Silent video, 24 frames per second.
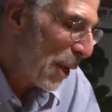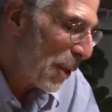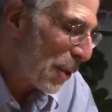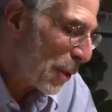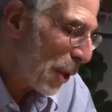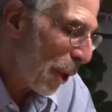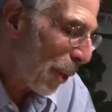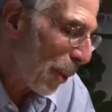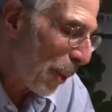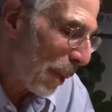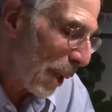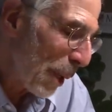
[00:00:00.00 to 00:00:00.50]

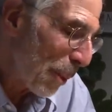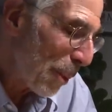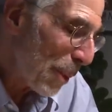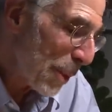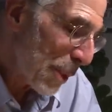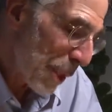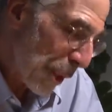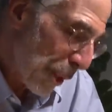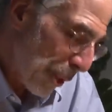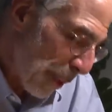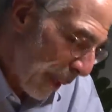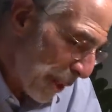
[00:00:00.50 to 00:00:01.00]
So it
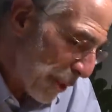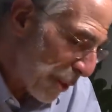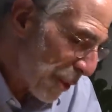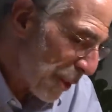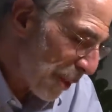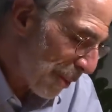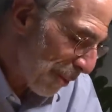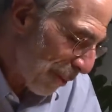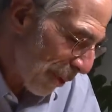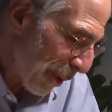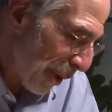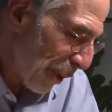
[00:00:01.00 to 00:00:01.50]
was a
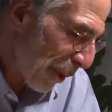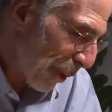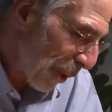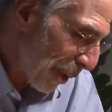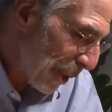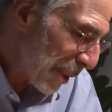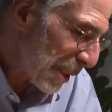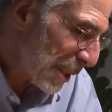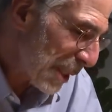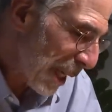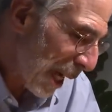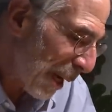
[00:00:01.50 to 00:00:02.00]
question for a
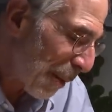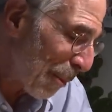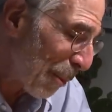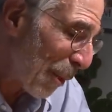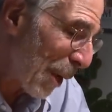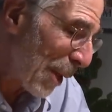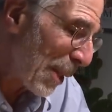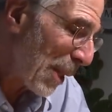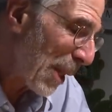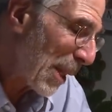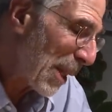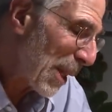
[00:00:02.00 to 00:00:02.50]
long time
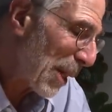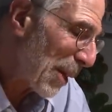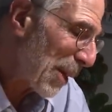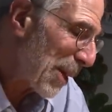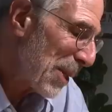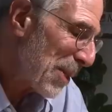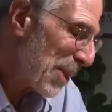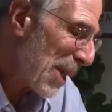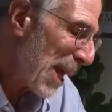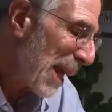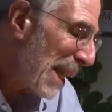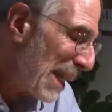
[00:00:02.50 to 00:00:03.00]
whether there
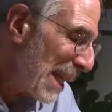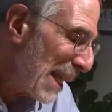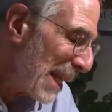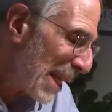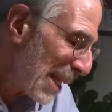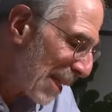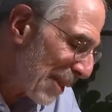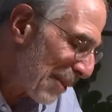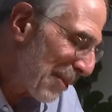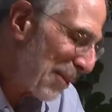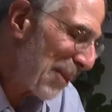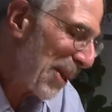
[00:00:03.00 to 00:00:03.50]
is any
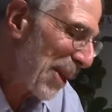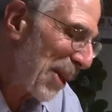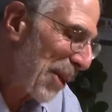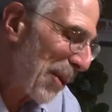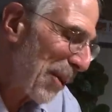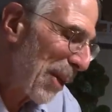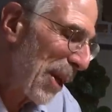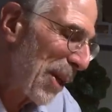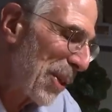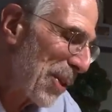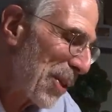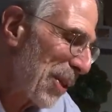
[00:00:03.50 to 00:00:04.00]

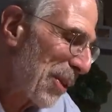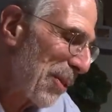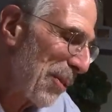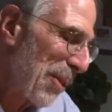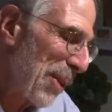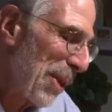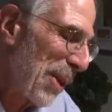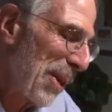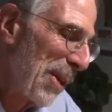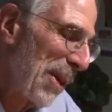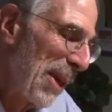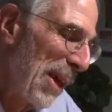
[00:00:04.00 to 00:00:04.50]
configuration
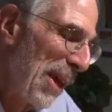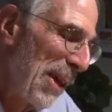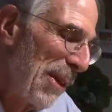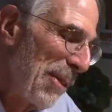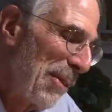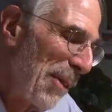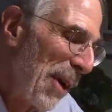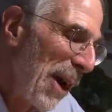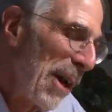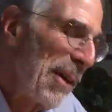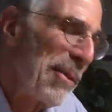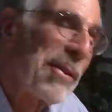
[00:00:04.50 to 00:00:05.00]
of the
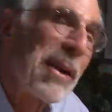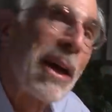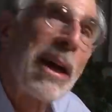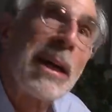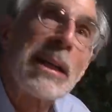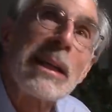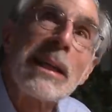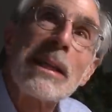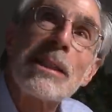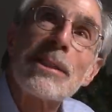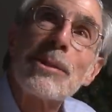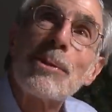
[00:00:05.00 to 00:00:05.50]
five
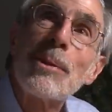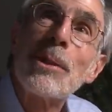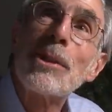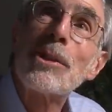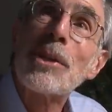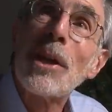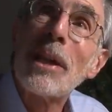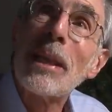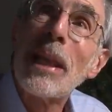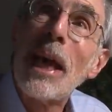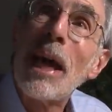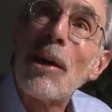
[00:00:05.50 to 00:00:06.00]
conics
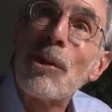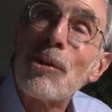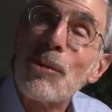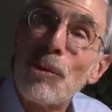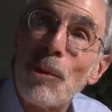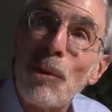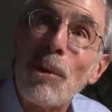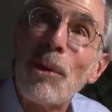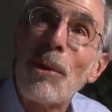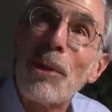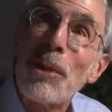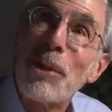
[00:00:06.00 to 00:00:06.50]
which allows
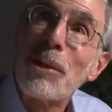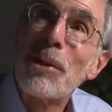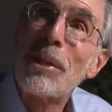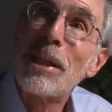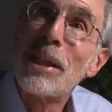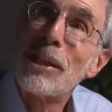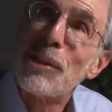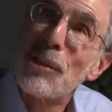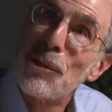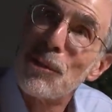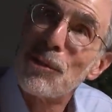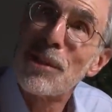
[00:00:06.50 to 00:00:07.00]
all
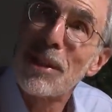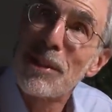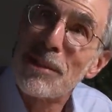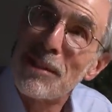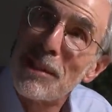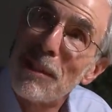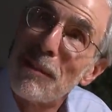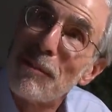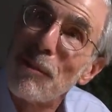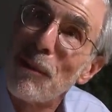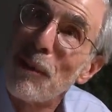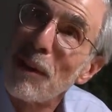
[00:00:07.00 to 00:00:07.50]

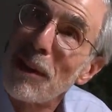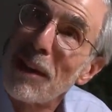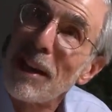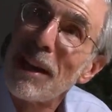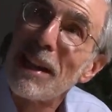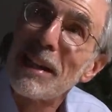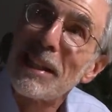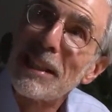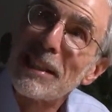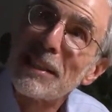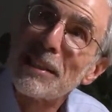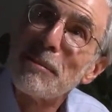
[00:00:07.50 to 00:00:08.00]
3264
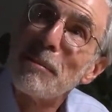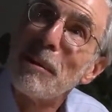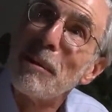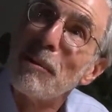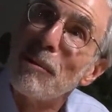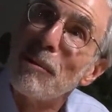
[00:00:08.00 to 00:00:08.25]
conics to be